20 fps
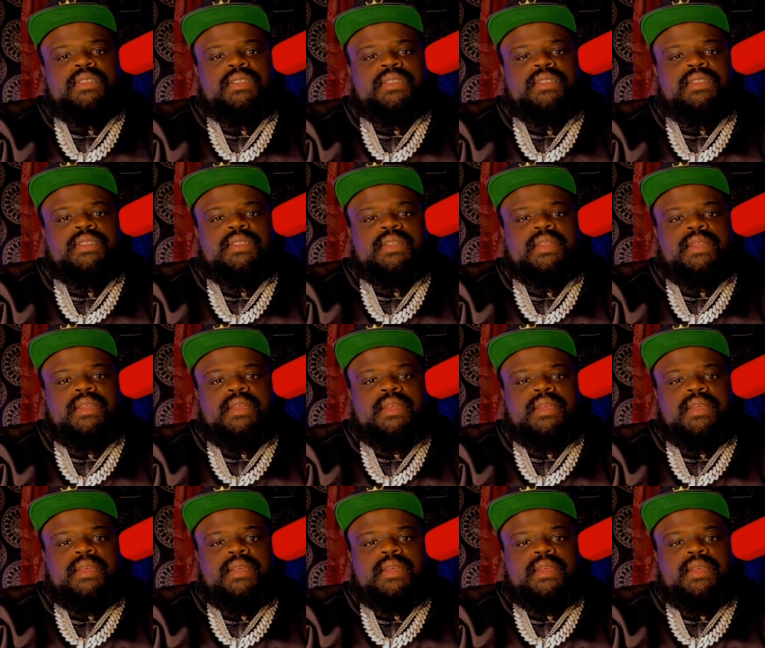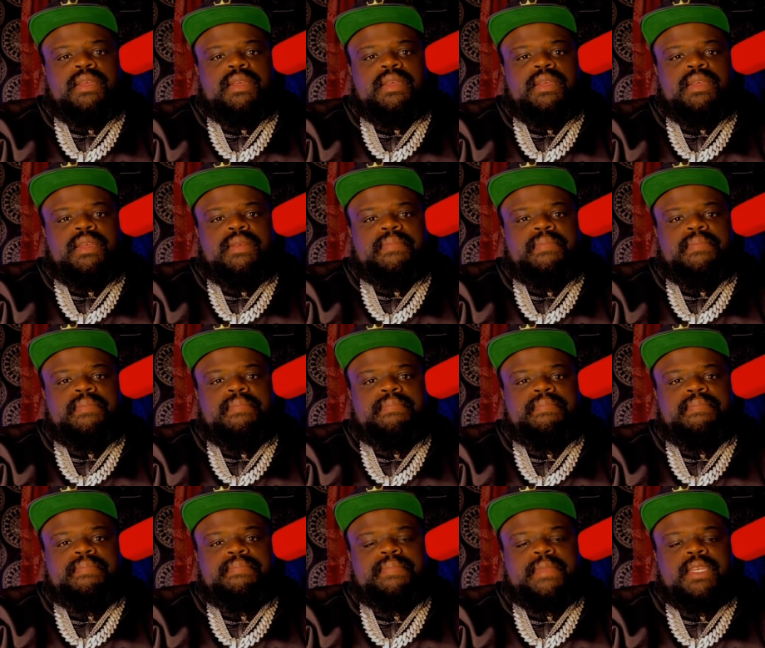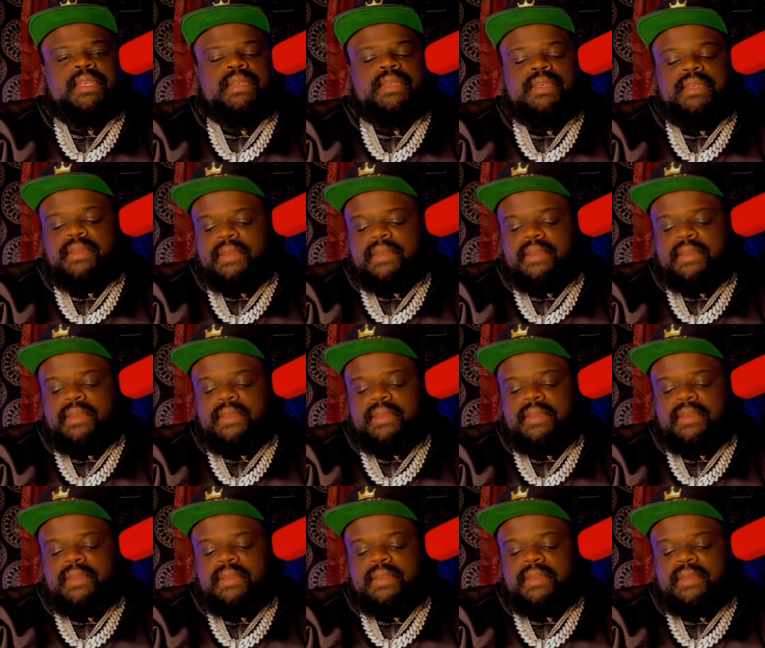(silence)